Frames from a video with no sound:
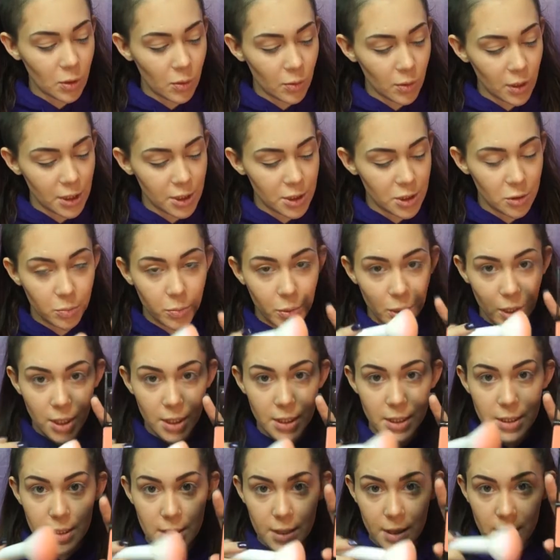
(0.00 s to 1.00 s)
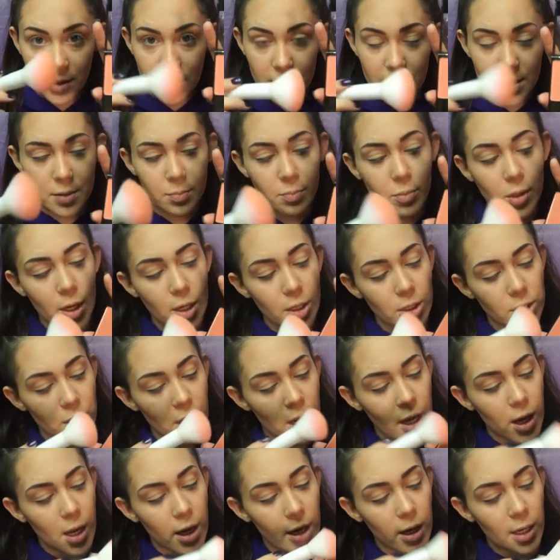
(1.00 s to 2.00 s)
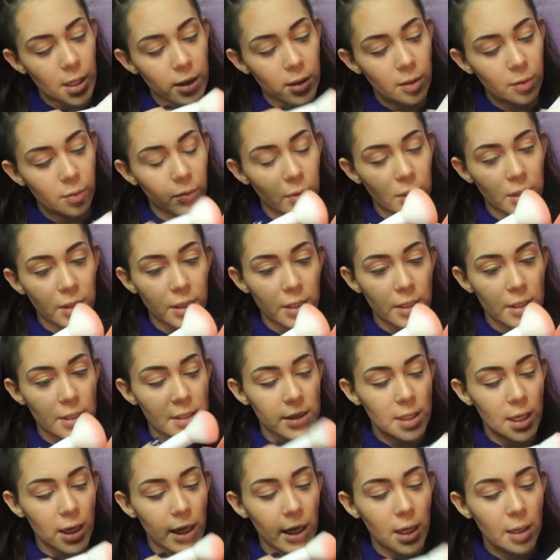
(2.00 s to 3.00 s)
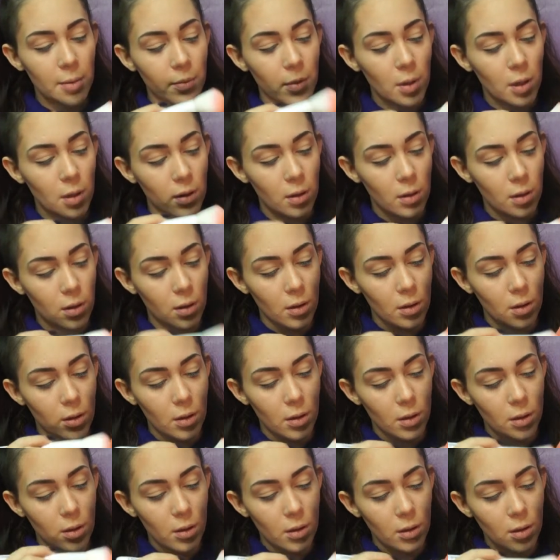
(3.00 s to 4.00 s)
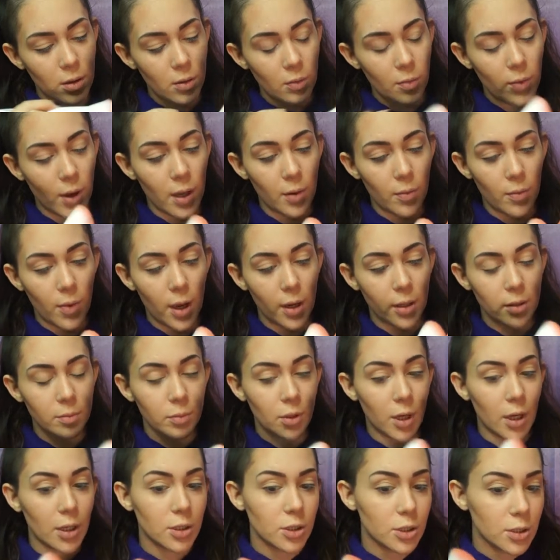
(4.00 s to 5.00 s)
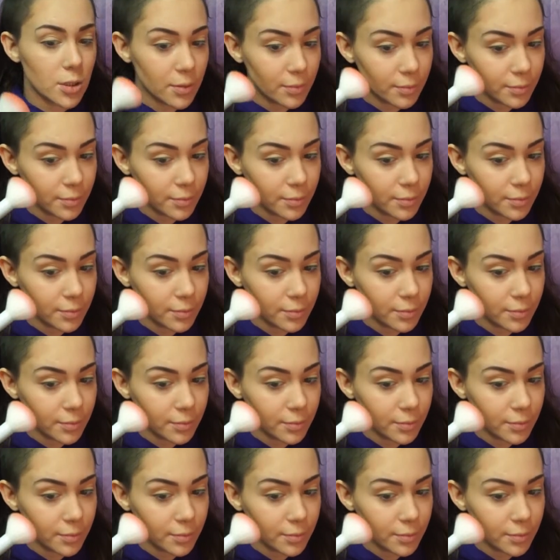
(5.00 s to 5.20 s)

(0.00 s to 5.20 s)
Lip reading: going to put this blush on with the same Wet n Wild brush.